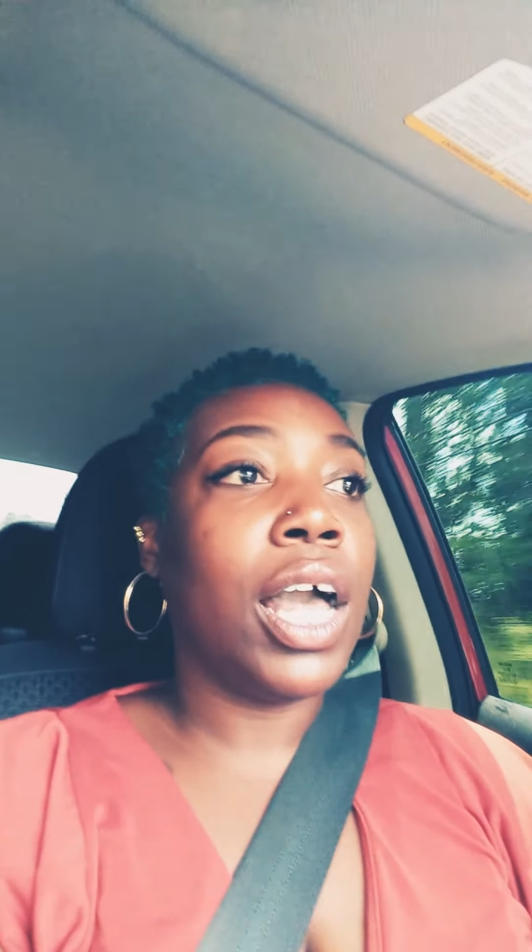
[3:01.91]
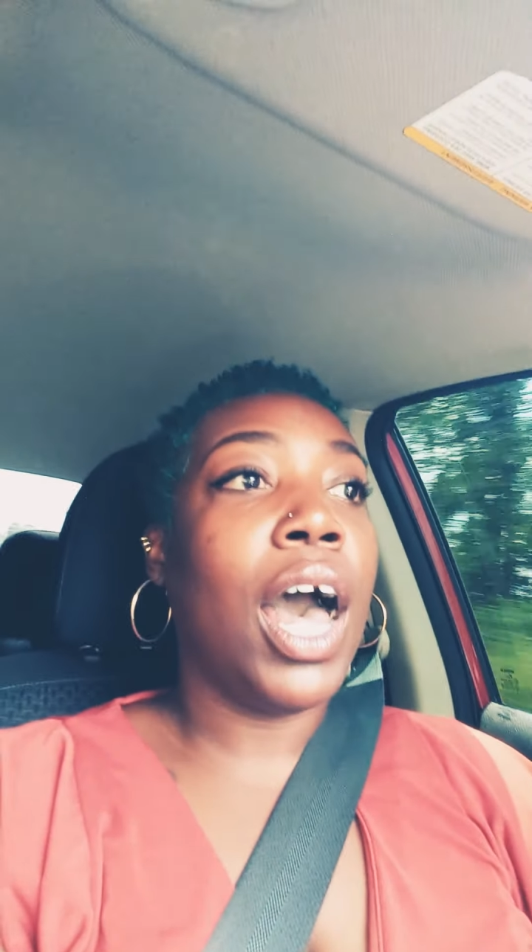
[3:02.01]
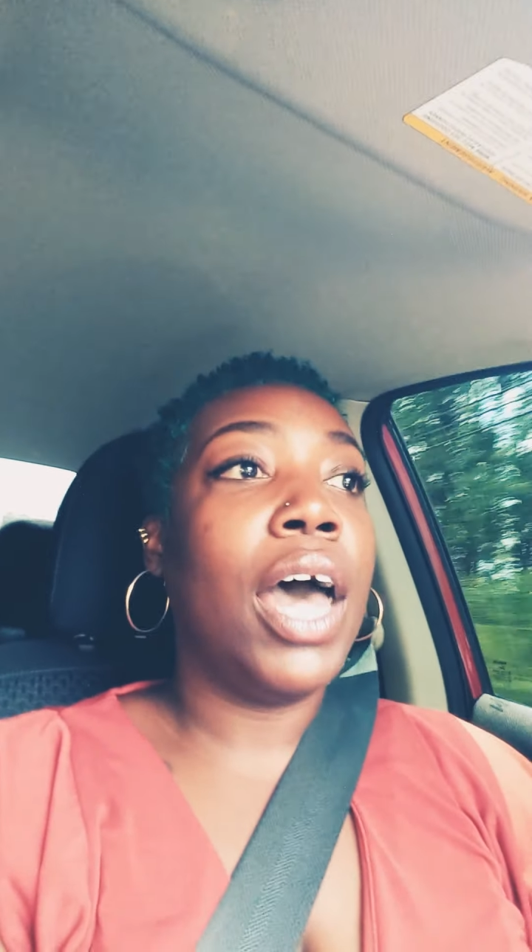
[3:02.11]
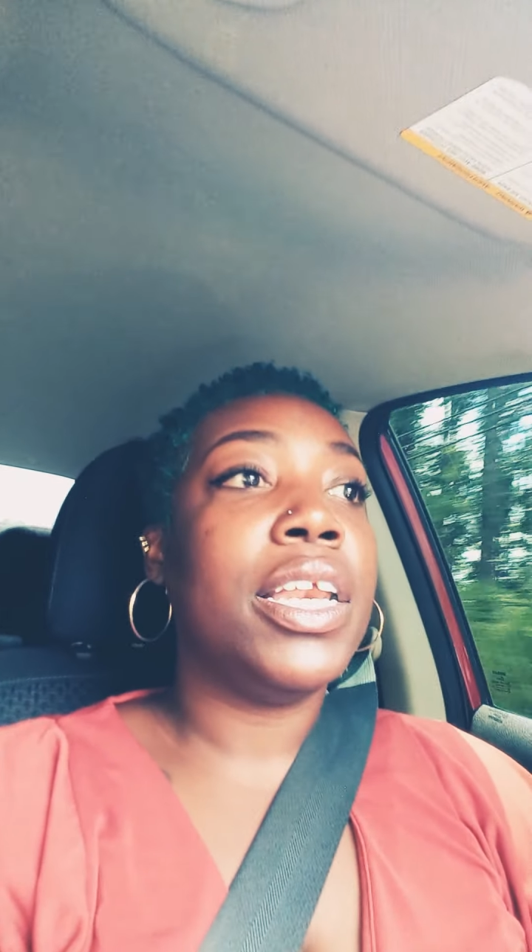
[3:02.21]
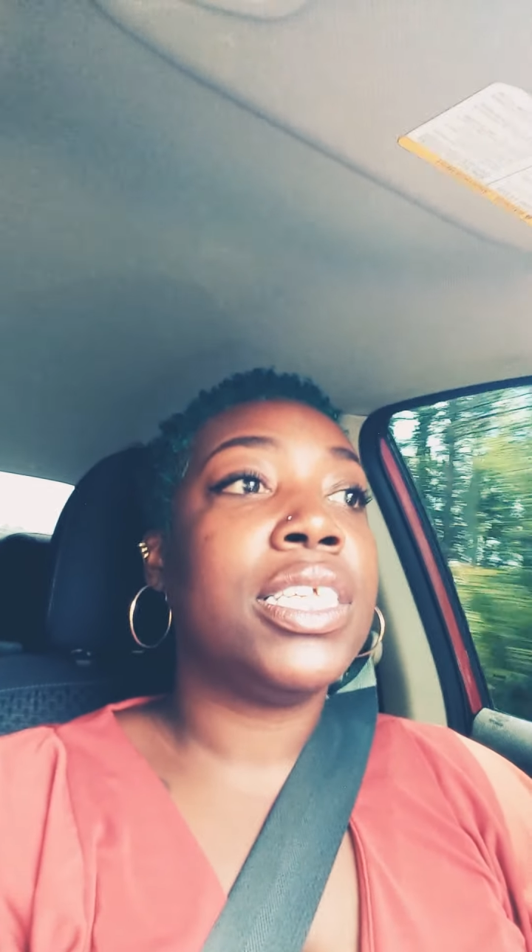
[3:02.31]

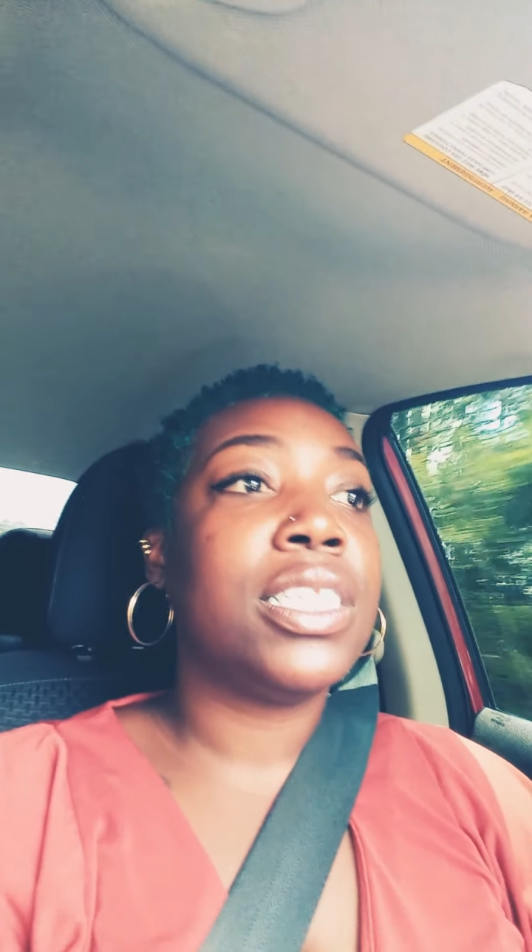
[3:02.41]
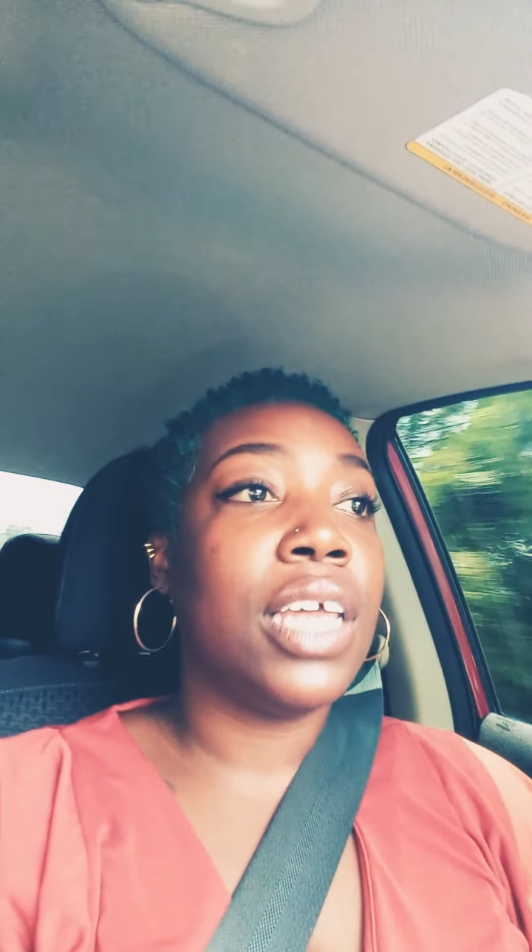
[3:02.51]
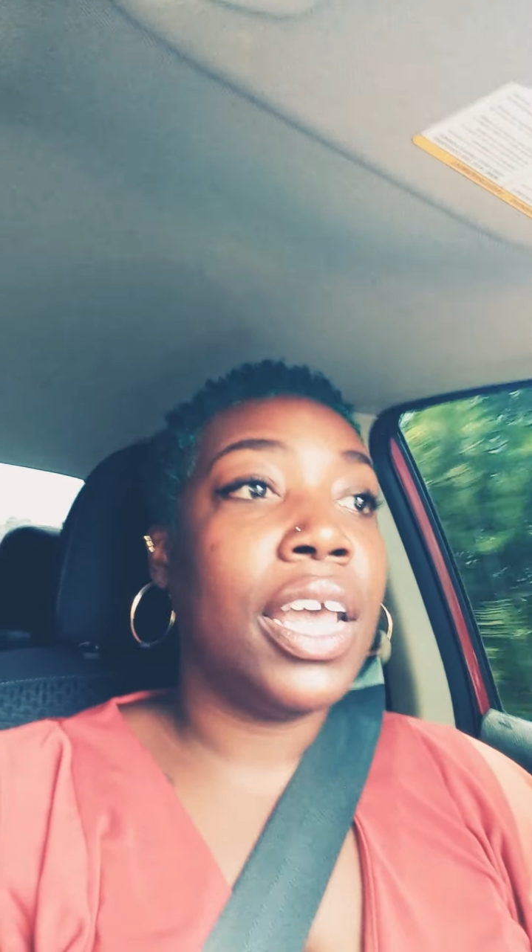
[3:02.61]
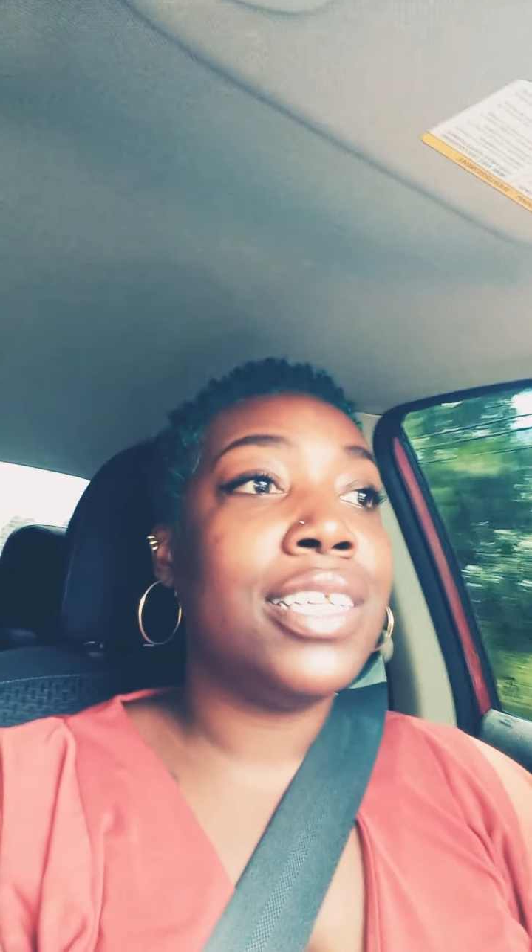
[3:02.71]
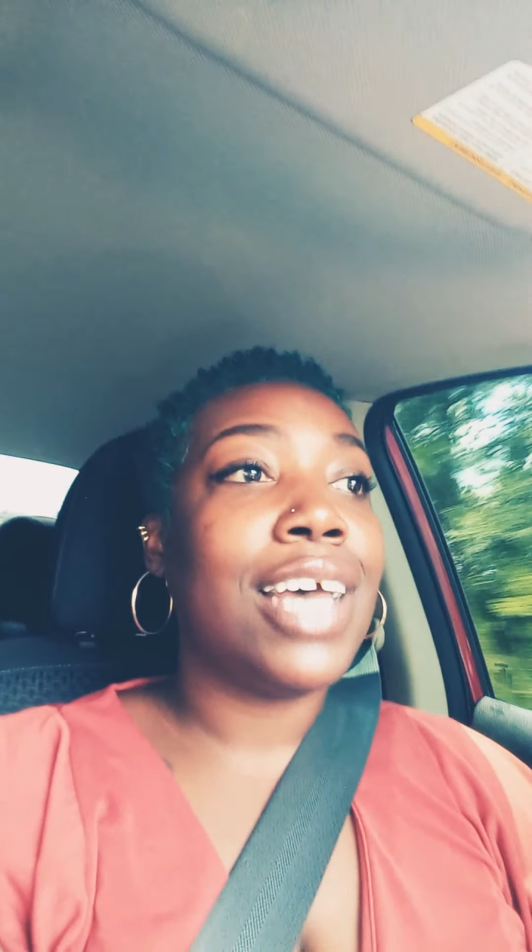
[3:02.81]
God
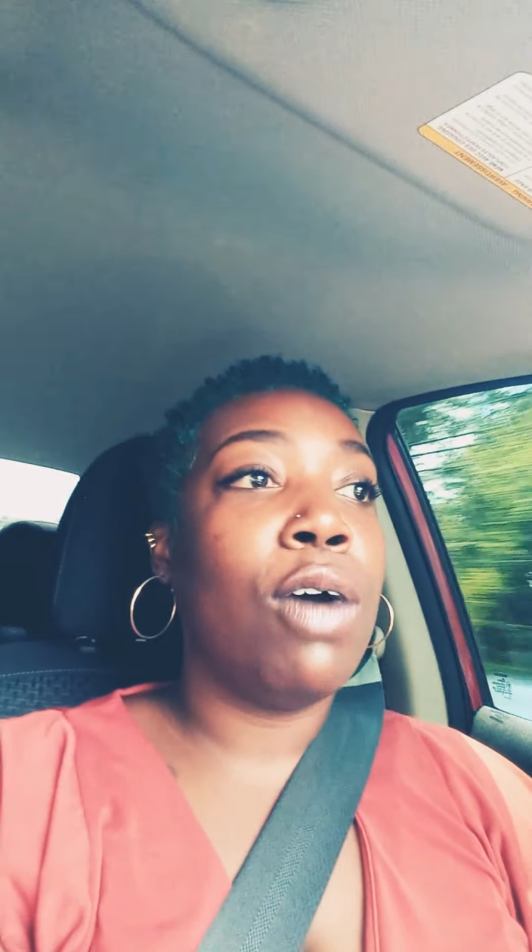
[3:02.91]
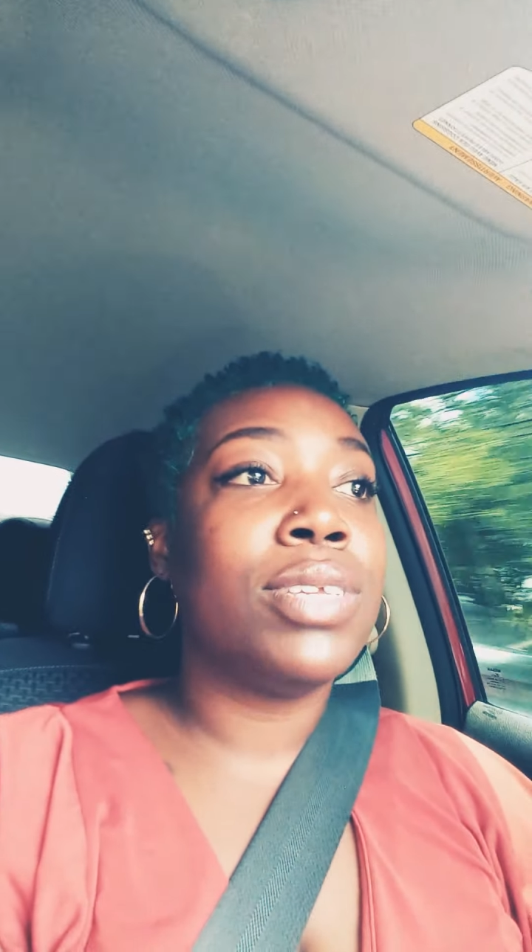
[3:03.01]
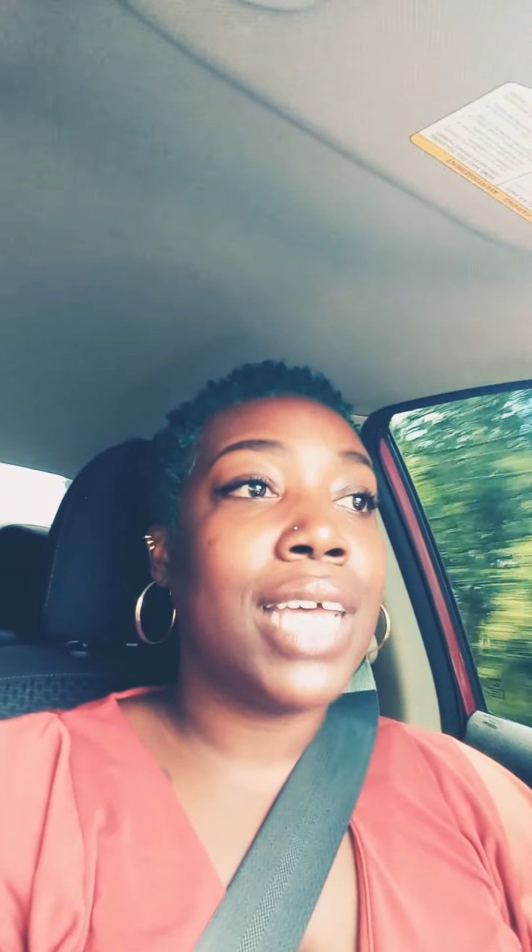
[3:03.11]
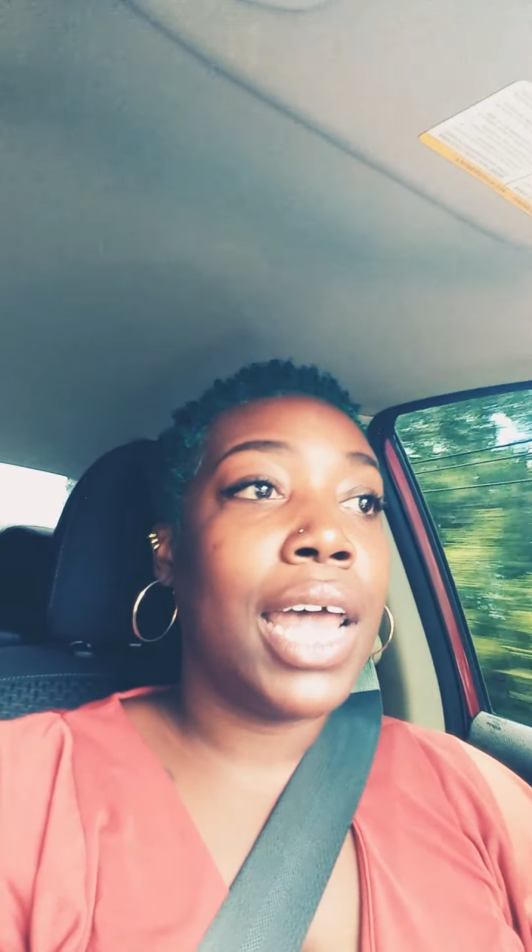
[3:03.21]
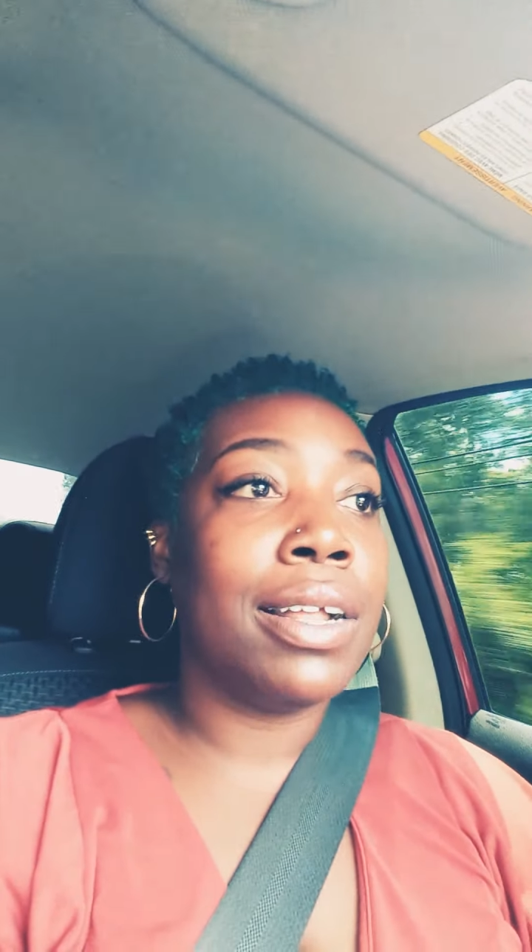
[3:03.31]
stands
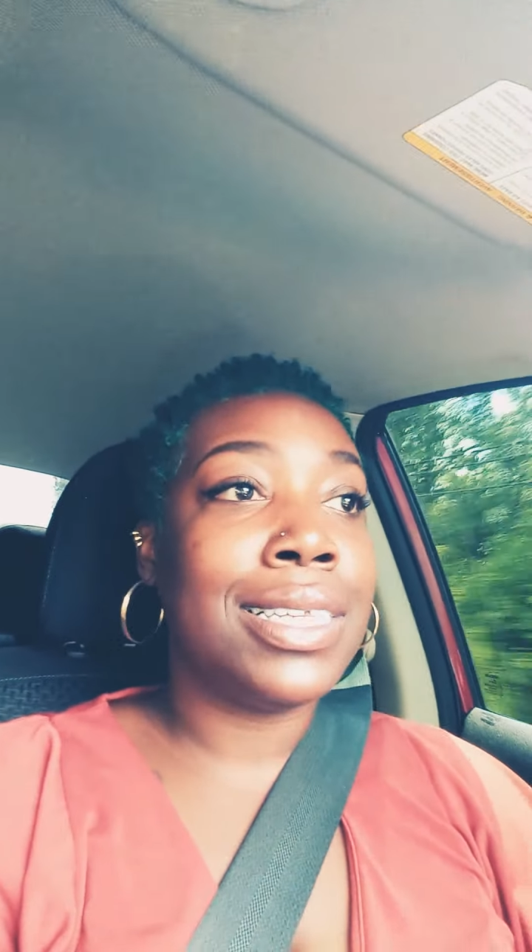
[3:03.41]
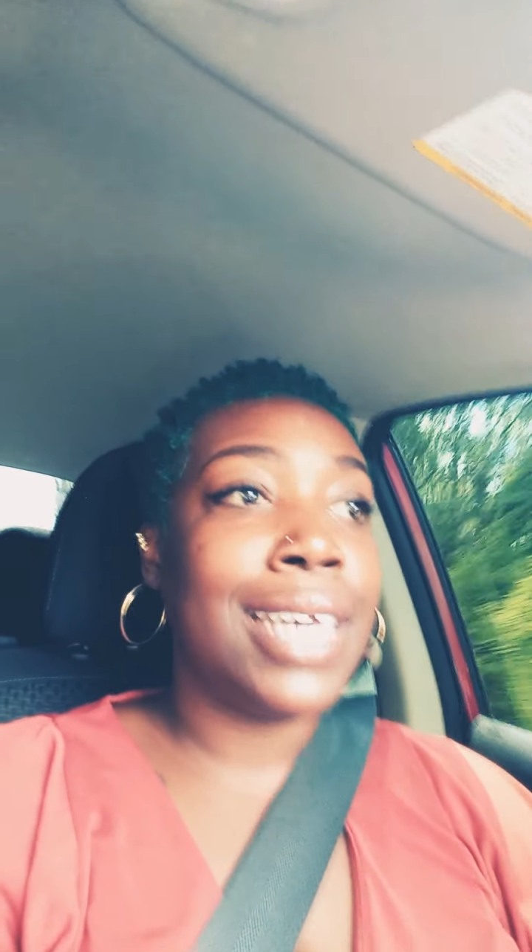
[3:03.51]
outside of